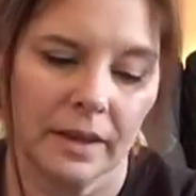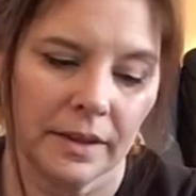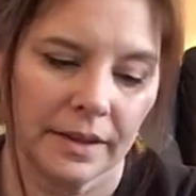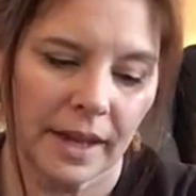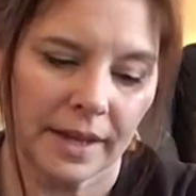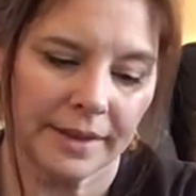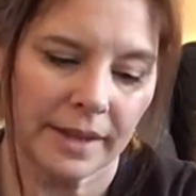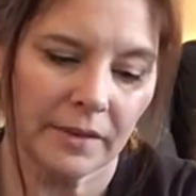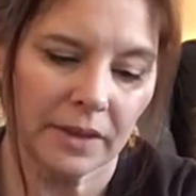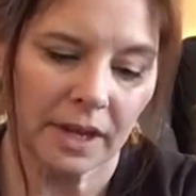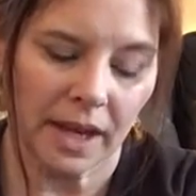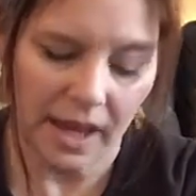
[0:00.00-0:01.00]
size
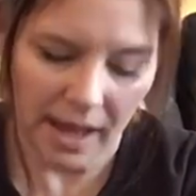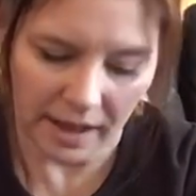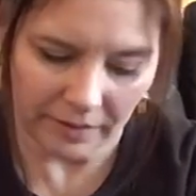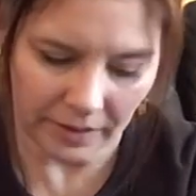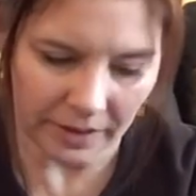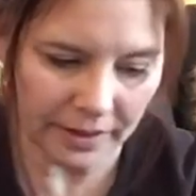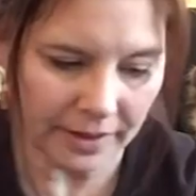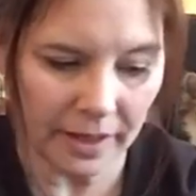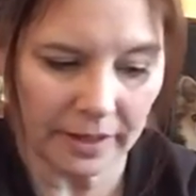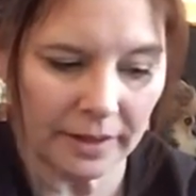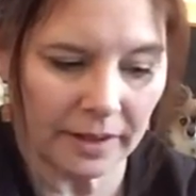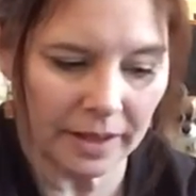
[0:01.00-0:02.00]
7.5, which is,
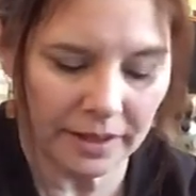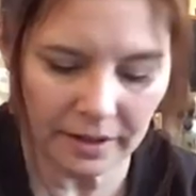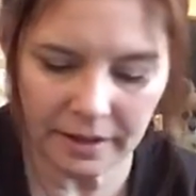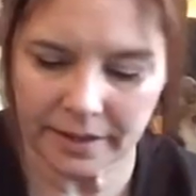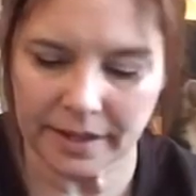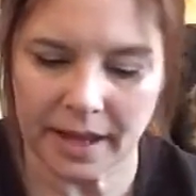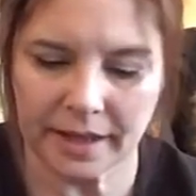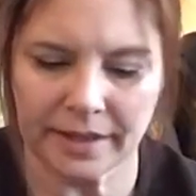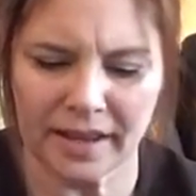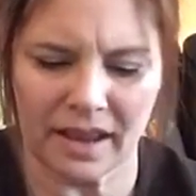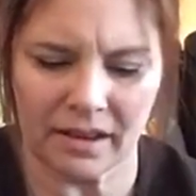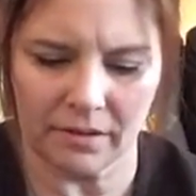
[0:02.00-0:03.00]
that's a good size.
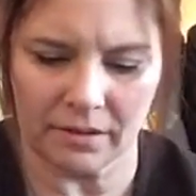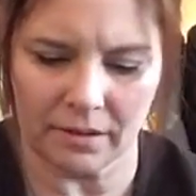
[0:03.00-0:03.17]
Now,